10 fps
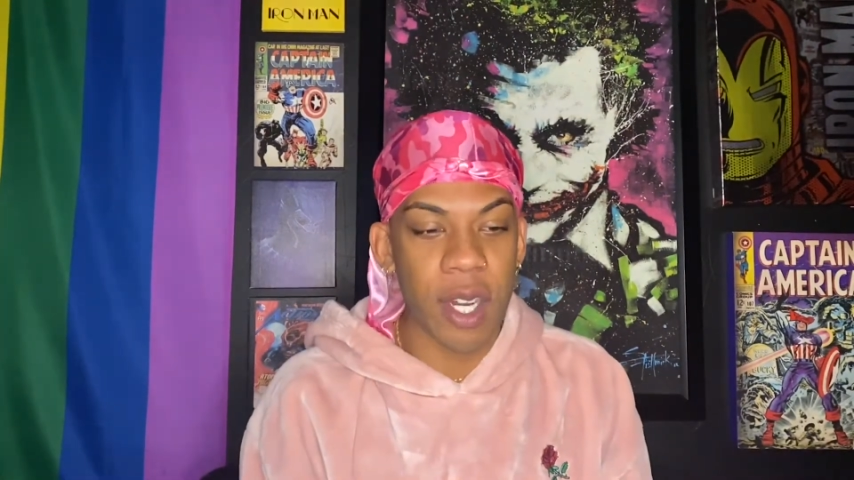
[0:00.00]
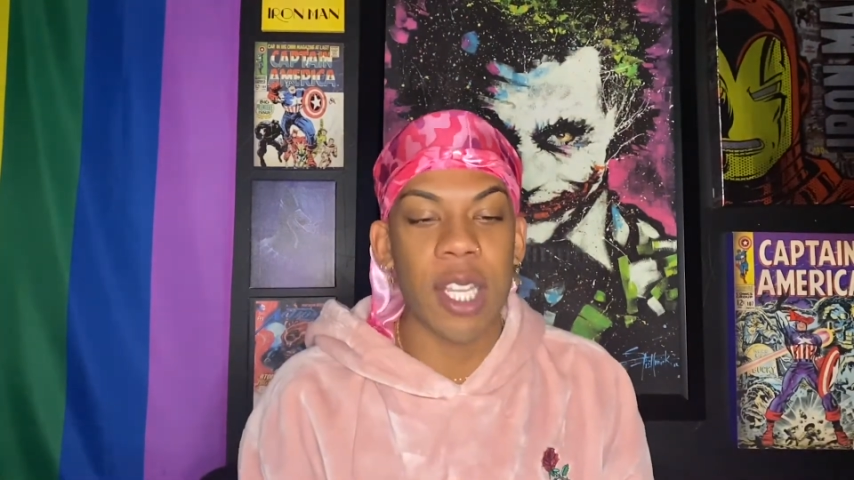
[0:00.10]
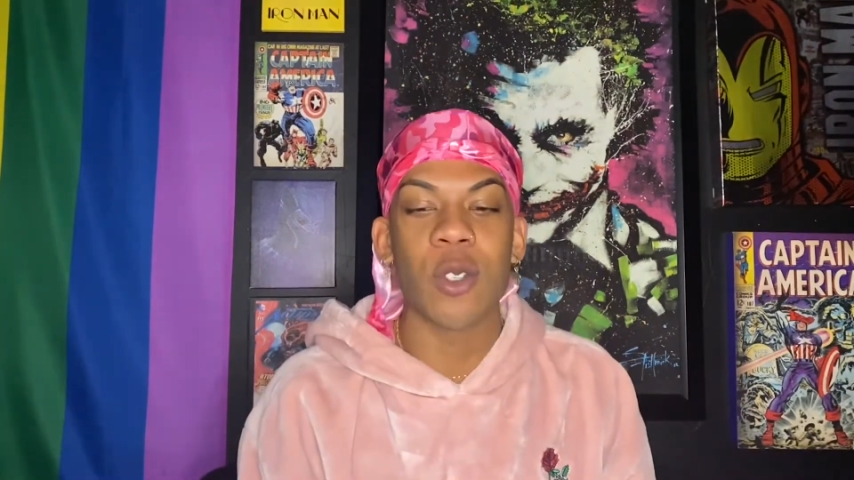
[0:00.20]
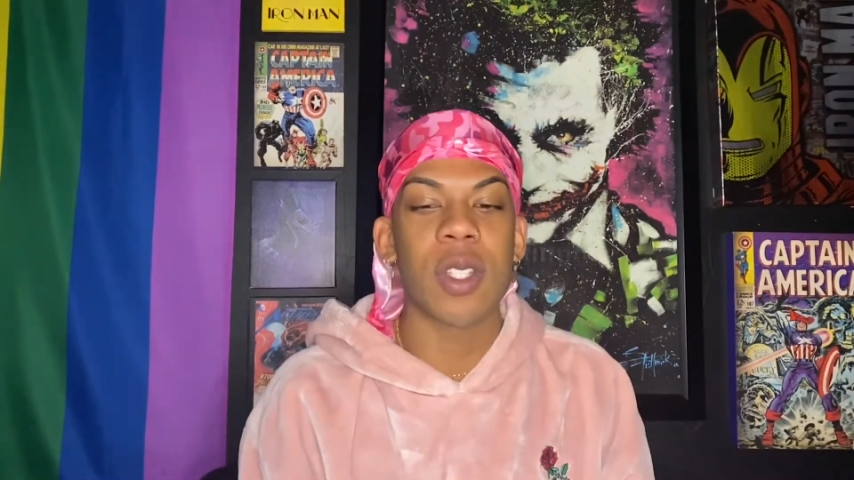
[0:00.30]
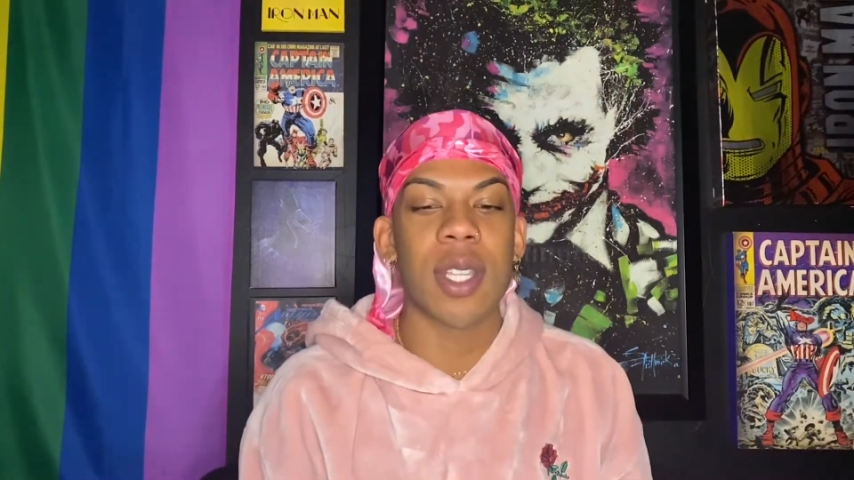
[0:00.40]

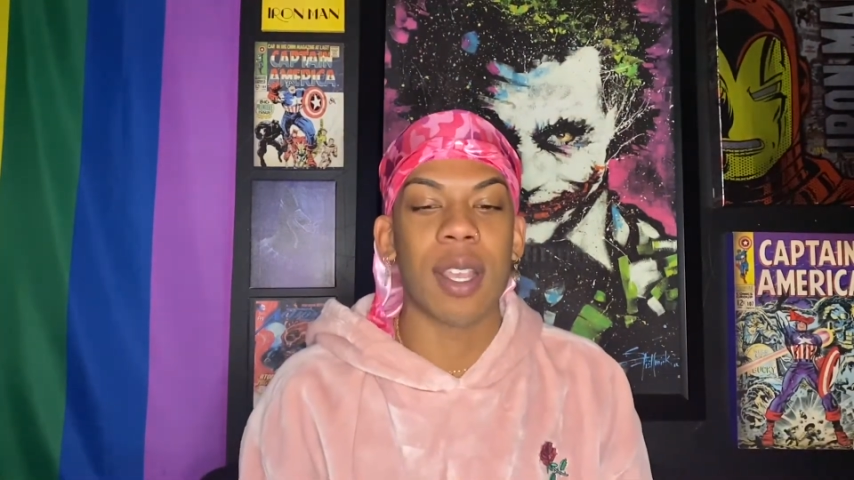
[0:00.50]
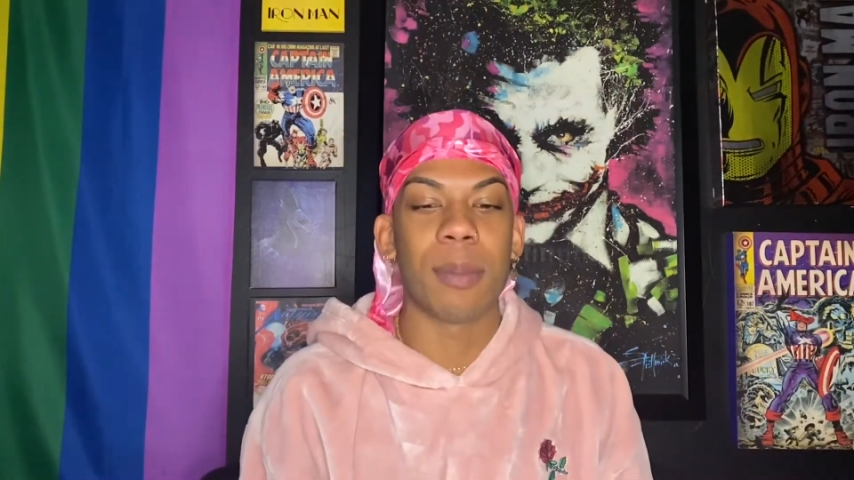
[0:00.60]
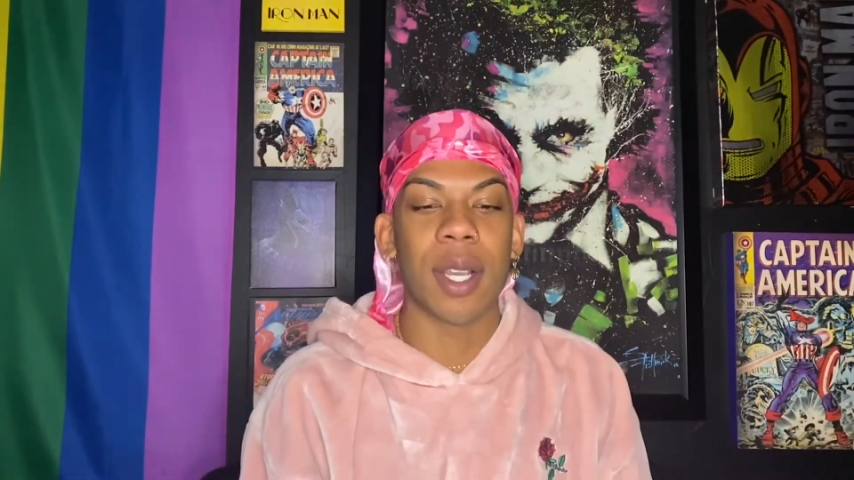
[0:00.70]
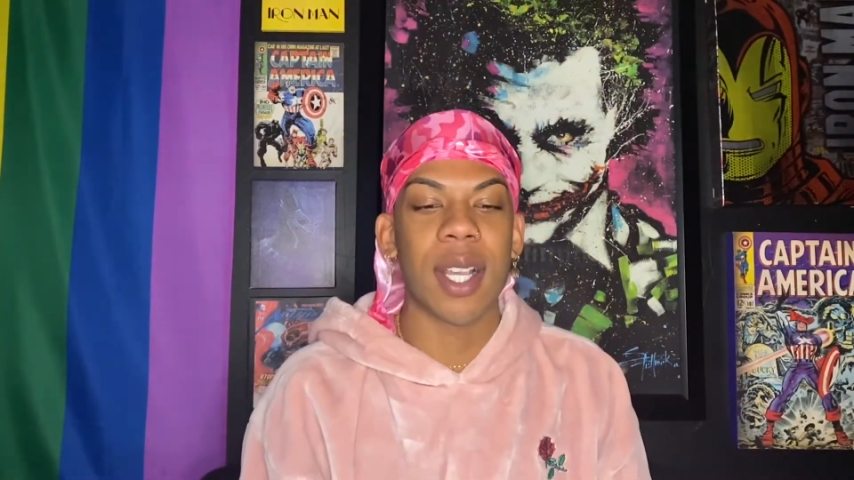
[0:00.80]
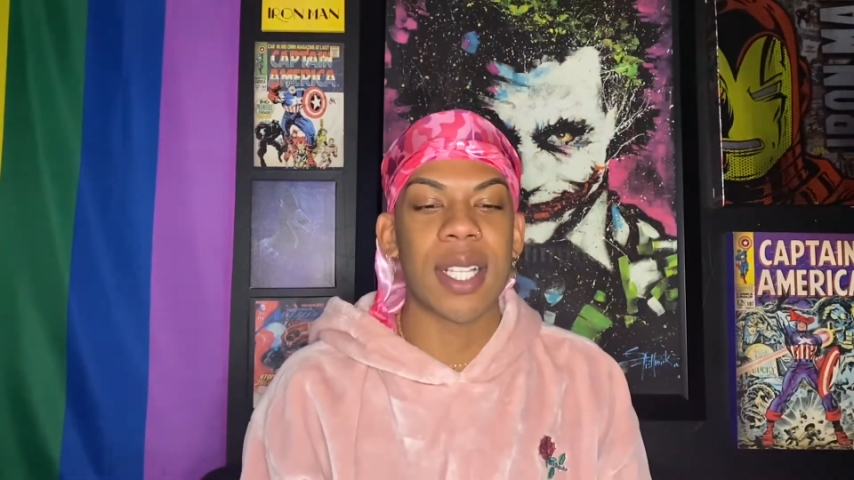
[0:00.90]
interesting
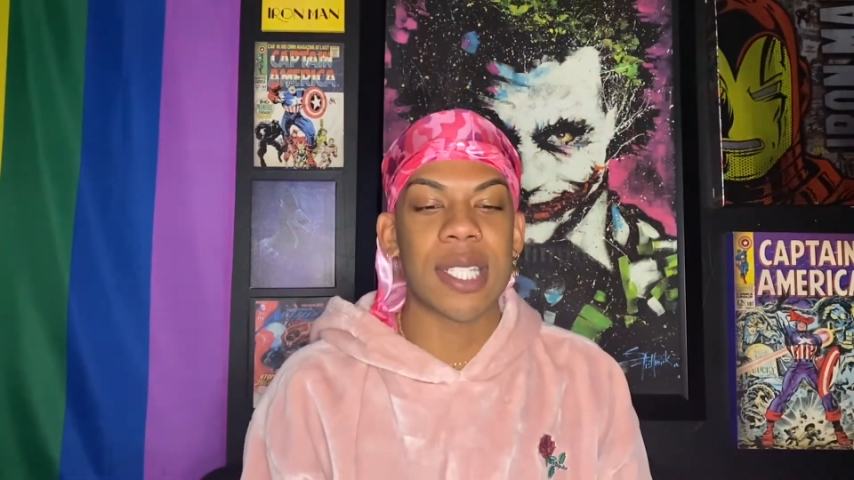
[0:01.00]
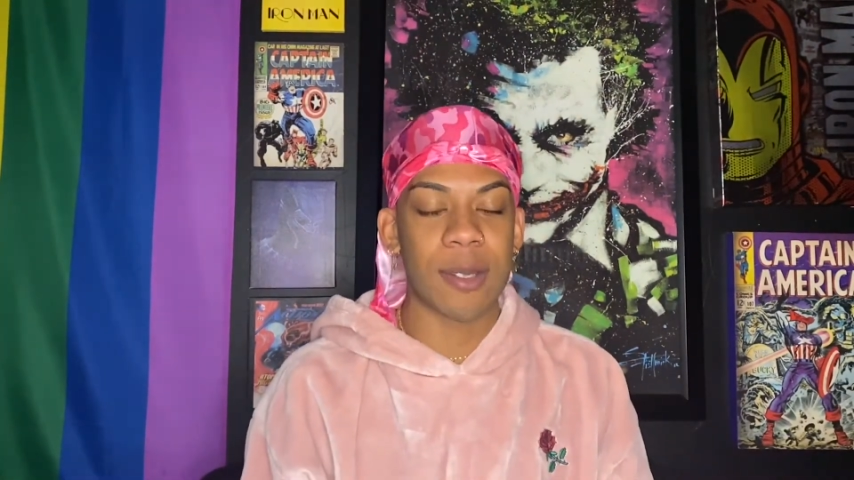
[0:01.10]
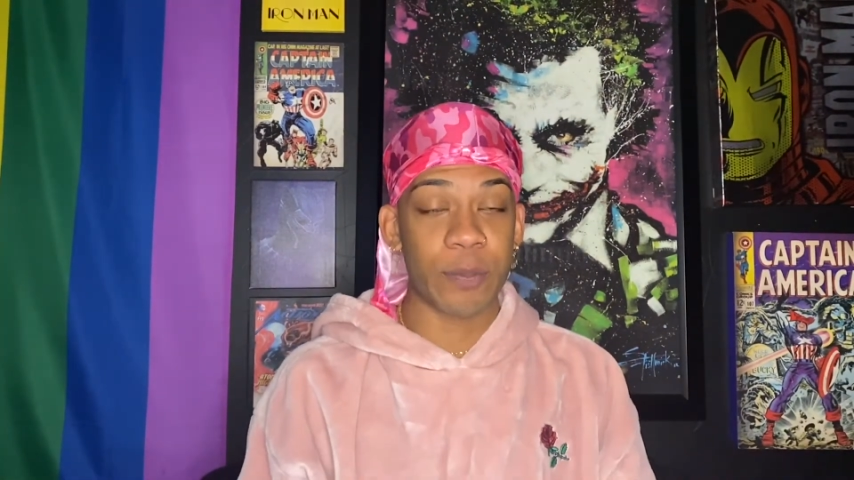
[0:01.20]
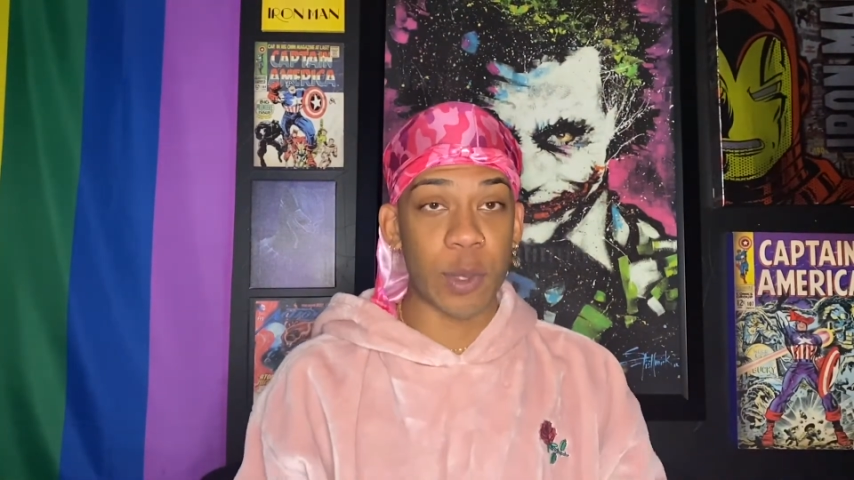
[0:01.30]
because